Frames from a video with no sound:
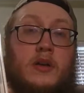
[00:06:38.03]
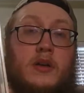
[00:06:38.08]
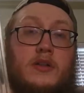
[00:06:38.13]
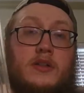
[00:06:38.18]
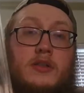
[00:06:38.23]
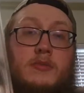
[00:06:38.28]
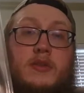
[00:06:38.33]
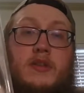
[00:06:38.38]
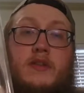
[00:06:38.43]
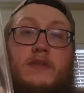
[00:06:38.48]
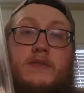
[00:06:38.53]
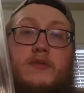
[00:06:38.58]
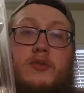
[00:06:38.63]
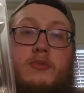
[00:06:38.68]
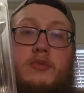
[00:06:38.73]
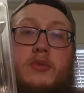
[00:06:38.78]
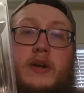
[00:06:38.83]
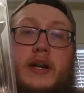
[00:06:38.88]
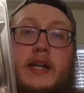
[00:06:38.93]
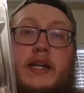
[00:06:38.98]
It's going to be the
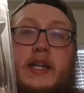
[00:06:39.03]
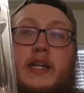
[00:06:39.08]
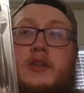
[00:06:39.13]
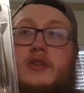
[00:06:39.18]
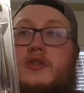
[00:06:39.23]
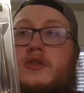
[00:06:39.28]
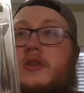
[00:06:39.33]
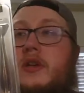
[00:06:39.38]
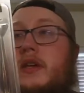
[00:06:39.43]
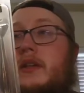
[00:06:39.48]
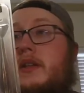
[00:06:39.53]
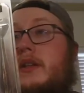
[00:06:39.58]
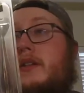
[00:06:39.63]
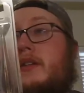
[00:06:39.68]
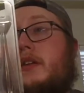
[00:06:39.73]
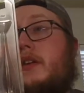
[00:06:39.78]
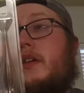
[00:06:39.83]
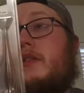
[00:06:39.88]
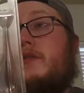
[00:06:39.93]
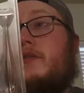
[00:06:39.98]
4.8 inch, and
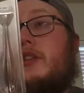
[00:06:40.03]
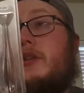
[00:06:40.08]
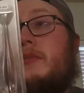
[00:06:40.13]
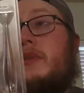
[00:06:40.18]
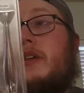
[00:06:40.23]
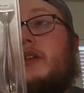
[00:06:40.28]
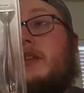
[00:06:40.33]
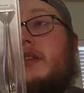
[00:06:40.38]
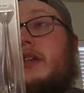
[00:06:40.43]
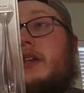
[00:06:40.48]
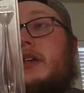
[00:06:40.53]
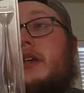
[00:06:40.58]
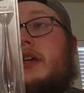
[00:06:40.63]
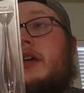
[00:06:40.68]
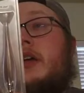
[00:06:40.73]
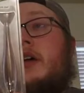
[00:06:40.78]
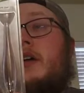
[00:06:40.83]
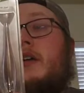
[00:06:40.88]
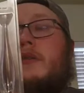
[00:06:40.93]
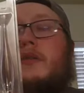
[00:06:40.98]
the color is going to be the
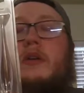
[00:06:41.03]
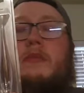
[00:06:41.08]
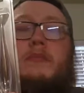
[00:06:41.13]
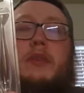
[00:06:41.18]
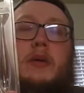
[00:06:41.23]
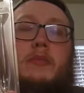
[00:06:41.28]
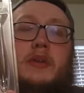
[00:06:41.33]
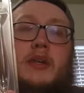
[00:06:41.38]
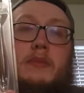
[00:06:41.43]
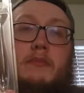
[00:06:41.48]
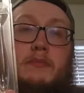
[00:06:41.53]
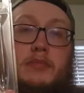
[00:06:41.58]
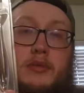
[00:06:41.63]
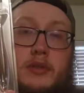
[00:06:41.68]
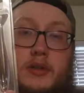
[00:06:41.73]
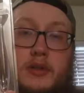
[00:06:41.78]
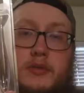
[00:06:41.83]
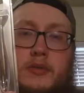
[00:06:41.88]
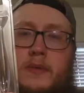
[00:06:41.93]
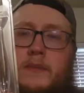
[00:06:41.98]
green pumpkin
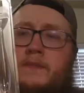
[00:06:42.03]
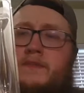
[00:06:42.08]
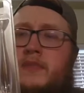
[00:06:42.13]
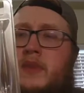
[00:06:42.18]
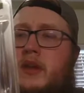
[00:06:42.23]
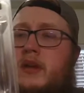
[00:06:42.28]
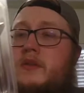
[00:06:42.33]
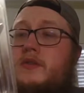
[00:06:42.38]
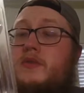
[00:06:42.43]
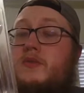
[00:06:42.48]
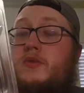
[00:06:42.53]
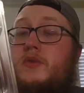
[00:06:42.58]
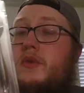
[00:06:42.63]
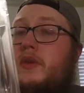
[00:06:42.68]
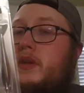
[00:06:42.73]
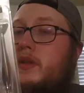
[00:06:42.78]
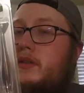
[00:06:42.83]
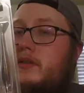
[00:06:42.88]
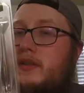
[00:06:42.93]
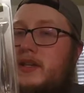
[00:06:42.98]
blue. It's a
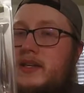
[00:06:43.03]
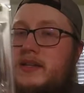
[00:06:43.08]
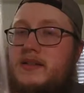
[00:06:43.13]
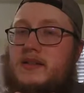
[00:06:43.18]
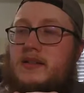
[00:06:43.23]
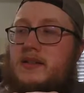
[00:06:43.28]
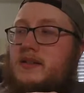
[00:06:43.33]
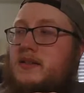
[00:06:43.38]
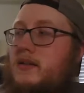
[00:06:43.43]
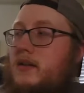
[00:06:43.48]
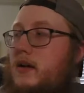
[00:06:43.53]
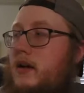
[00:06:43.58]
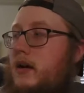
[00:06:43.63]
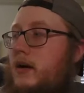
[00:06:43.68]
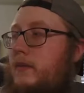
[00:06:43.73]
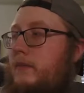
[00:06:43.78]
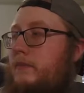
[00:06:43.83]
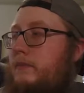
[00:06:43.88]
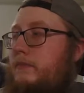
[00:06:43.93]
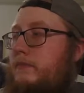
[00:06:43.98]
really decent
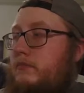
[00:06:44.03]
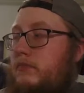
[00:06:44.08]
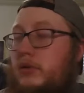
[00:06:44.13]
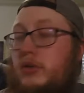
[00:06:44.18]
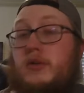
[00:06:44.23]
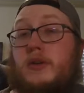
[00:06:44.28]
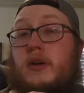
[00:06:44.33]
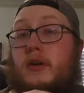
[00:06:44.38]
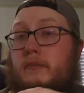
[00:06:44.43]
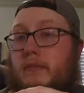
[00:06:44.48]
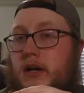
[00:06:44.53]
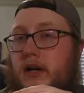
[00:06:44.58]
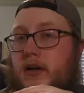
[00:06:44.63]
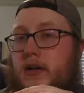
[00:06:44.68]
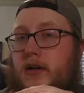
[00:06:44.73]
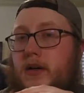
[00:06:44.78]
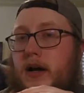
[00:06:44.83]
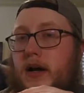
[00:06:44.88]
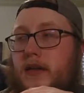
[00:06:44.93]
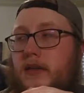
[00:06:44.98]
bluegill
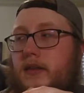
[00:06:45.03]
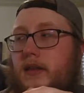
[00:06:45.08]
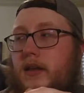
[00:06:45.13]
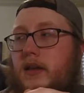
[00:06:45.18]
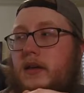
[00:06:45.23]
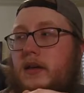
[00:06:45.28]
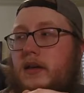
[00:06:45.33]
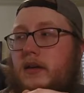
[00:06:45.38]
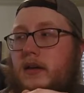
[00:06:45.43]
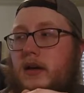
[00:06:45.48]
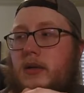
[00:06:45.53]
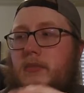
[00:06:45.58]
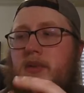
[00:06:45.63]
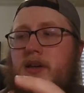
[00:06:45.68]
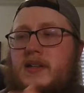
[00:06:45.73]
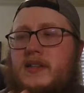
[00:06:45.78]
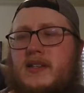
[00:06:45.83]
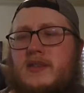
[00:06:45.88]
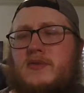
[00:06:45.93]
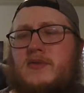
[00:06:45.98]
pattern, I think,
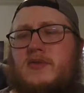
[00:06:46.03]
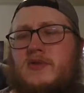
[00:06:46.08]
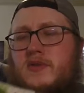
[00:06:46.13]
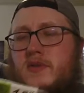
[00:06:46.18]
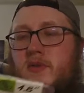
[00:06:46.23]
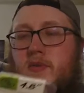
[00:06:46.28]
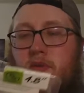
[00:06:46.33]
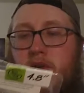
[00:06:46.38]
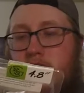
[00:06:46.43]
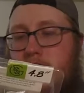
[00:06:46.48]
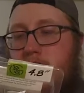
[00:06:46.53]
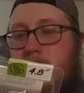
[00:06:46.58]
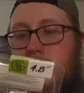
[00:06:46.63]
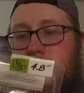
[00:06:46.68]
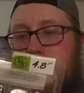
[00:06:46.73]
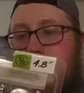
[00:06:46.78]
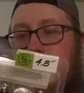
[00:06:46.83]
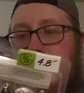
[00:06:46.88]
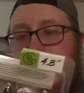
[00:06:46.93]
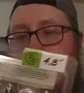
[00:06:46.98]
because that's usually one
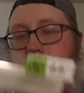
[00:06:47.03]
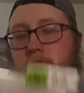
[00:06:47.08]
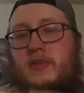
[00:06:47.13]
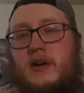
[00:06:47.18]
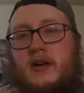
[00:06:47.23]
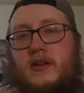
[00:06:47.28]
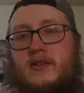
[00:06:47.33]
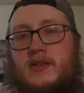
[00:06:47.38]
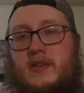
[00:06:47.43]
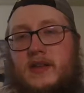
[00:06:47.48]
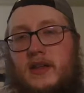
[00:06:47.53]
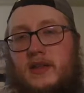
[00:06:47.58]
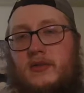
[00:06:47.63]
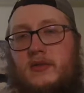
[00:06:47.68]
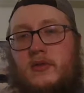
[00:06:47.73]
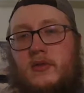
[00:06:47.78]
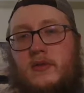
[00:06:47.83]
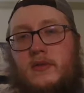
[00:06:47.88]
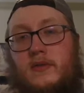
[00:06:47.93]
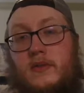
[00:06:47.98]
or two patterns I like
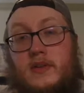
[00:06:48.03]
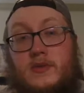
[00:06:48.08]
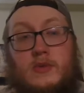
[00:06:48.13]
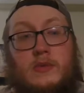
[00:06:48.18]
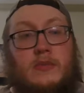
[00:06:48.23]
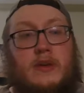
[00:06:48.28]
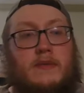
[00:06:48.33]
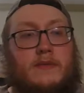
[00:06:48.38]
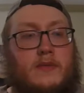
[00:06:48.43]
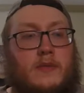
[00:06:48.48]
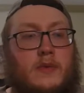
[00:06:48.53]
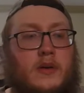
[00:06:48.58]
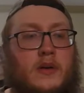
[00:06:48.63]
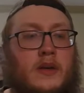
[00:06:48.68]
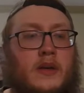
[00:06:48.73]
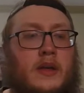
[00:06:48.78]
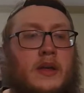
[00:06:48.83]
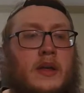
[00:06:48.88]
throwing a swim bait for,